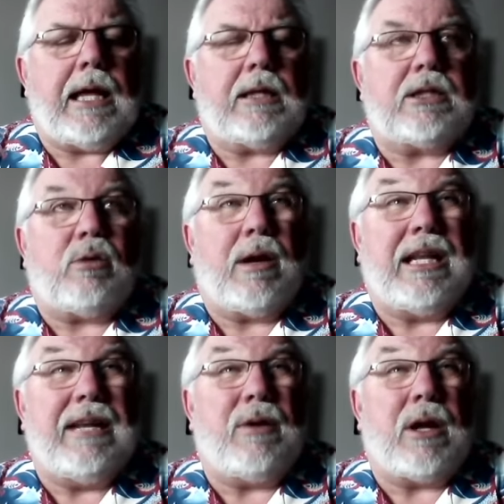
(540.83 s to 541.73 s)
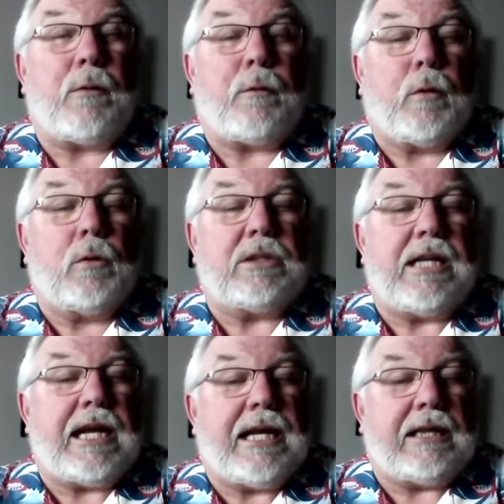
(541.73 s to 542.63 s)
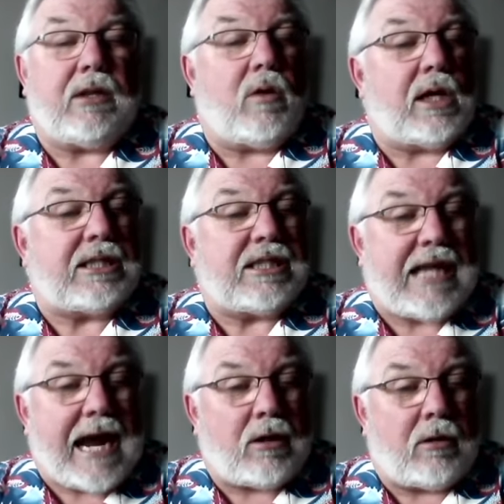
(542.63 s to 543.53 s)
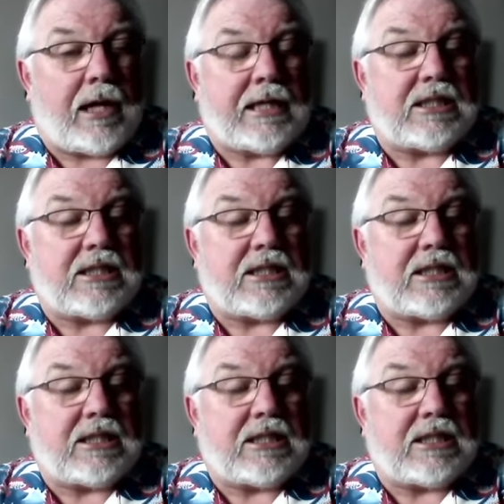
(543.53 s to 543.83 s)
So I leave on a Thursday. I get there on a Saturday.